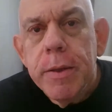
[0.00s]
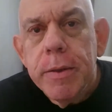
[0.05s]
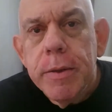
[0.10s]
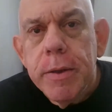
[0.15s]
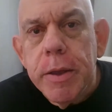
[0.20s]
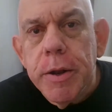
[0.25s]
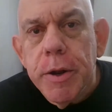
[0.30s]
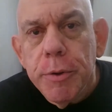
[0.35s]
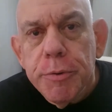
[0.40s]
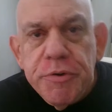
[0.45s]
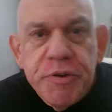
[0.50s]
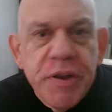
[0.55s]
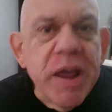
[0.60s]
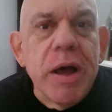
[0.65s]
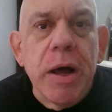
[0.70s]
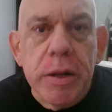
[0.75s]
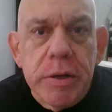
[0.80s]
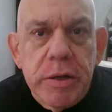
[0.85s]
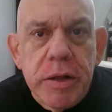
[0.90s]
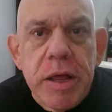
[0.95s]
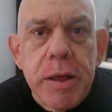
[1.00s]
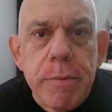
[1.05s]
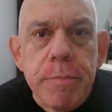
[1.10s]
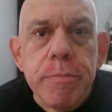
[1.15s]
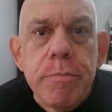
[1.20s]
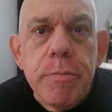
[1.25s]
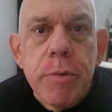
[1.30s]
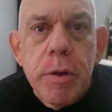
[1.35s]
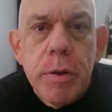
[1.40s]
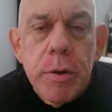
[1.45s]
Dion
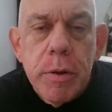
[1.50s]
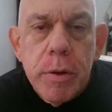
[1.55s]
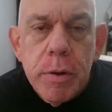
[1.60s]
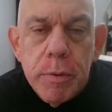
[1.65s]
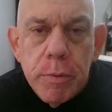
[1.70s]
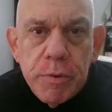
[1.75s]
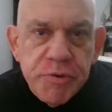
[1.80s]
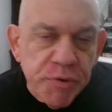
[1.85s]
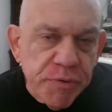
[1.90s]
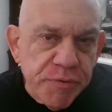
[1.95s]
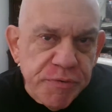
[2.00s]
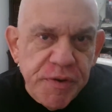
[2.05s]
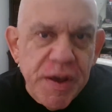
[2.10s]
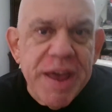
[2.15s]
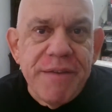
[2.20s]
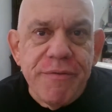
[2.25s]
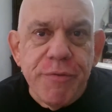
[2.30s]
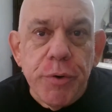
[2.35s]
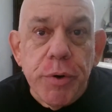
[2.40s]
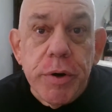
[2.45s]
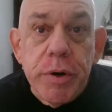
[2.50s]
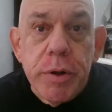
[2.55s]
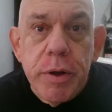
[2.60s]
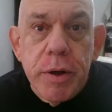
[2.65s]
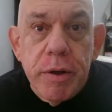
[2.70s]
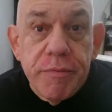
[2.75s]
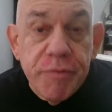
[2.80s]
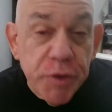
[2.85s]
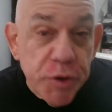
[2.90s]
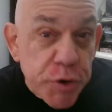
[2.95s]
Lim was a favorite
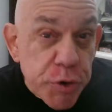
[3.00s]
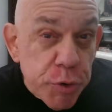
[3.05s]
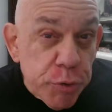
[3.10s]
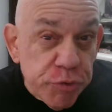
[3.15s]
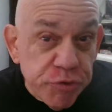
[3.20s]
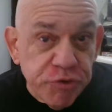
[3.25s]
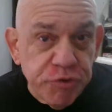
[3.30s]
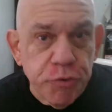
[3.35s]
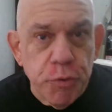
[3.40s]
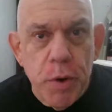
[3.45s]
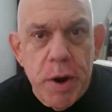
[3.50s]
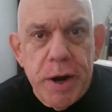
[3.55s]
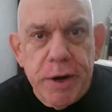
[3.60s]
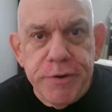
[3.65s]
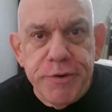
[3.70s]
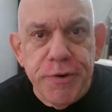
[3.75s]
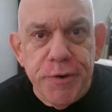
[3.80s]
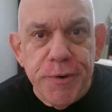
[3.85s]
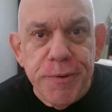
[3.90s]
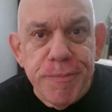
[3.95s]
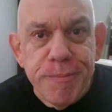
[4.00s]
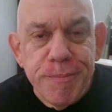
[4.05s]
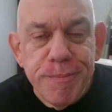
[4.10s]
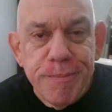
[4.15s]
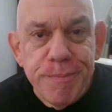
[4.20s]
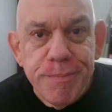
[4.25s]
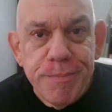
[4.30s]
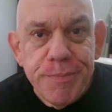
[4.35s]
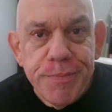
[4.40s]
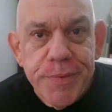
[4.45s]
of the news director,
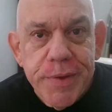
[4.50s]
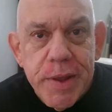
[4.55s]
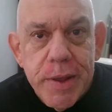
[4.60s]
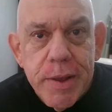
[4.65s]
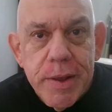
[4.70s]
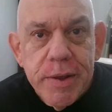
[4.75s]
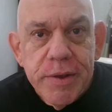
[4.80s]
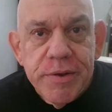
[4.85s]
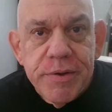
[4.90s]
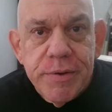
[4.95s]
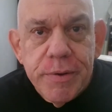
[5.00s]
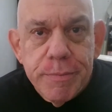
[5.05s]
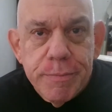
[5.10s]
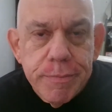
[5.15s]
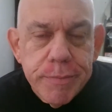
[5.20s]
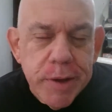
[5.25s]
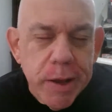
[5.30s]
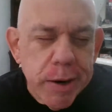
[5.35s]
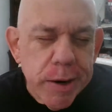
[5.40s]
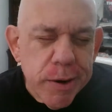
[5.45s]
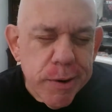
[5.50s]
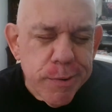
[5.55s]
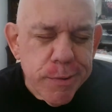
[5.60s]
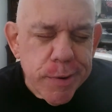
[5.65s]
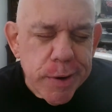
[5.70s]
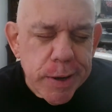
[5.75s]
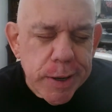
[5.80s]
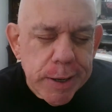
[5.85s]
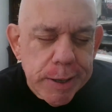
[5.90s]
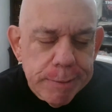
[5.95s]
you know,
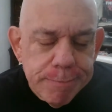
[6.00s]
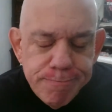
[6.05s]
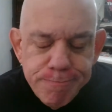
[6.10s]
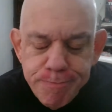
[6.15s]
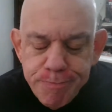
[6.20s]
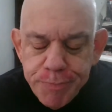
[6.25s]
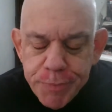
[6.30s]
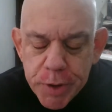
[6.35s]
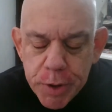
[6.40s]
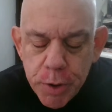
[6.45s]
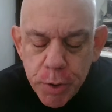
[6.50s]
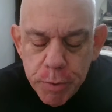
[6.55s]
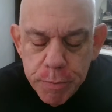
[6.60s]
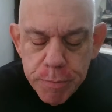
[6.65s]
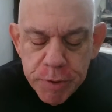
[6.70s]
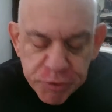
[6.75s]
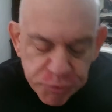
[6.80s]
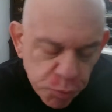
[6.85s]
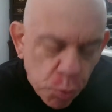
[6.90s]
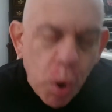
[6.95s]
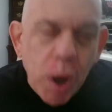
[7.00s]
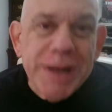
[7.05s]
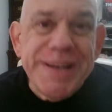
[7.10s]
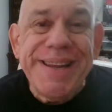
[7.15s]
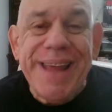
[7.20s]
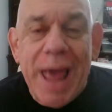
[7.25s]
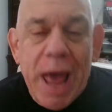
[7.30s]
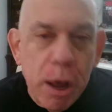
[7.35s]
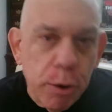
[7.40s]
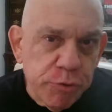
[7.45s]
Miss
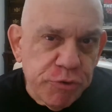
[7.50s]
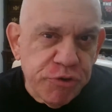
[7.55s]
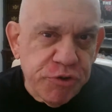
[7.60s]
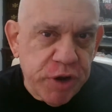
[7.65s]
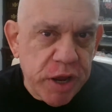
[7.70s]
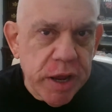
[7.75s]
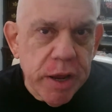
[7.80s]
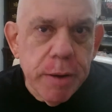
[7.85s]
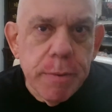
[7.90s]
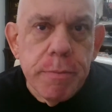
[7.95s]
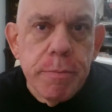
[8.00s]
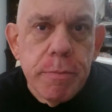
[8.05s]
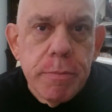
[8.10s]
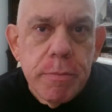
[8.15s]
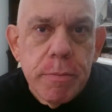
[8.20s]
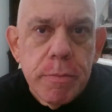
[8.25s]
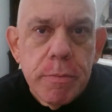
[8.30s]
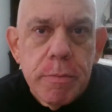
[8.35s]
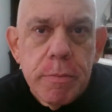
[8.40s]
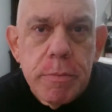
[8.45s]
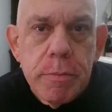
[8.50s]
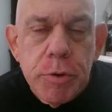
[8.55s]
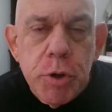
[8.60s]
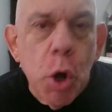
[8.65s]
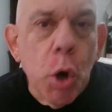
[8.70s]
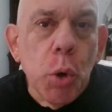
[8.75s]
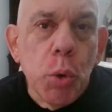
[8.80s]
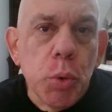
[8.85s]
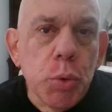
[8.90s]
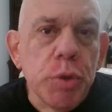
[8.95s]
Watkowski,
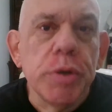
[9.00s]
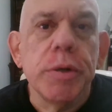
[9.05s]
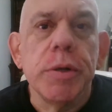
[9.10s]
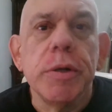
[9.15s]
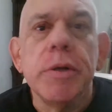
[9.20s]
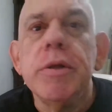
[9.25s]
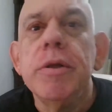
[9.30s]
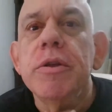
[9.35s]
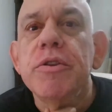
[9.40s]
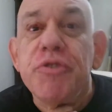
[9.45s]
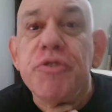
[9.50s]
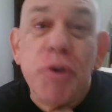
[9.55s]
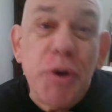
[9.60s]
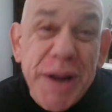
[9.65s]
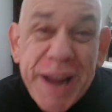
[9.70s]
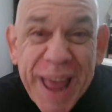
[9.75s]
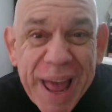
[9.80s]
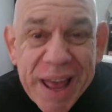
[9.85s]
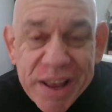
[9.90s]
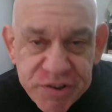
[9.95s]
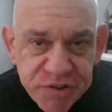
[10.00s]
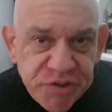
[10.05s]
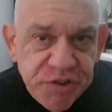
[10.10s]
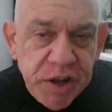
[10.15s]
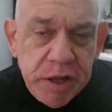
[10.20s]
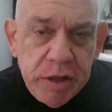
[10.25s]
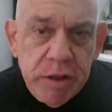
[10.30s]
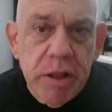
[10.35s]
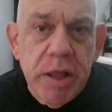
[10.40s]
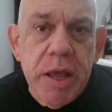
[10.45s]
known
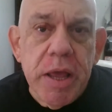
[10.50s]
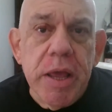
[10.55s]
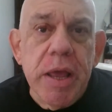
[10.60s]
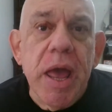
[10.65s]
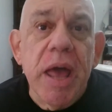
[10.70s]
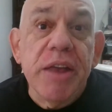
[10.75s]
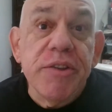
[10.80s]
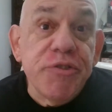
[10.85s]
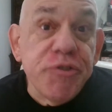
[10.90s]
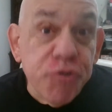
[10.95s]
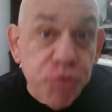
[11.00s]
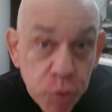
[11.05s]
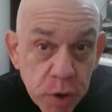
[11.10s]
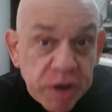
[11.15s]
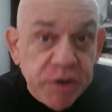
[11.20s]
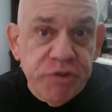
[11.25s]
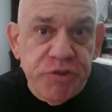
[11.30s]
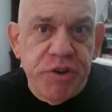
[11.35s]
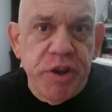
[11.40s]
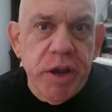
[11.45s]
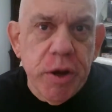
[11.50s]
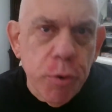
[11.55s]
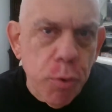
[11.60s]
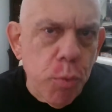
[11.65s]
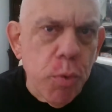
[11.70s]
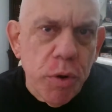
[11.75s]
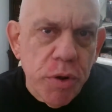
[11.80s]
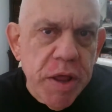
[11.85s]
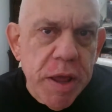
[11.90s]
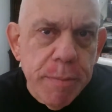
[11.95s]
sarcastically as Trixie. Her
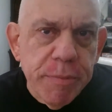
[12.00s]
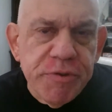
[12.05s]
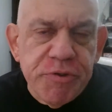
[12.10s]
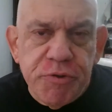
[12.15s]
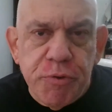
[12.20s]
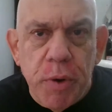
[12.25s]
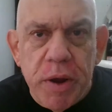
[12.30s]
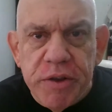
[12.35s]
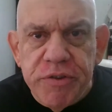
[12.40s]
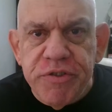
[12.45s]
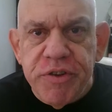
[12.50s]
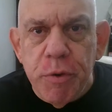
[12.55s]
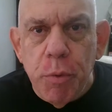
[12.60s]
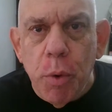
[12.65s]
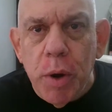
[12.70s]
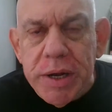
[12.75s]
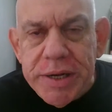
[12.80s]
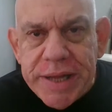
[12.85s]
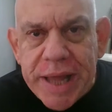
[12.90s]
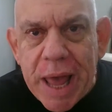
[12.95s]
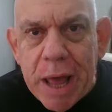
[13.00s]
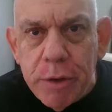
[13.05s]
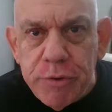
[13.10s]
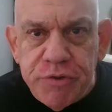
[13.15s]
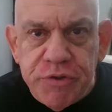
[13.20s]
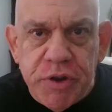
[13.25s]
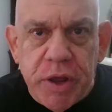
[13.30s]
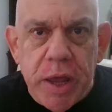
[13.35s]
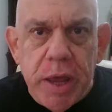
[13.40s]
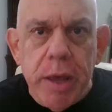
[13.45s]
real name is Tracy
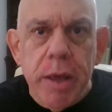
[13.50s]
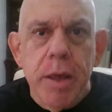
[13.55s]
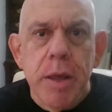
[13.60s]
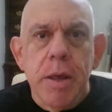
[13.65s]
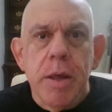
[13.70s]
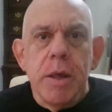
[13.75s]
Watkowski.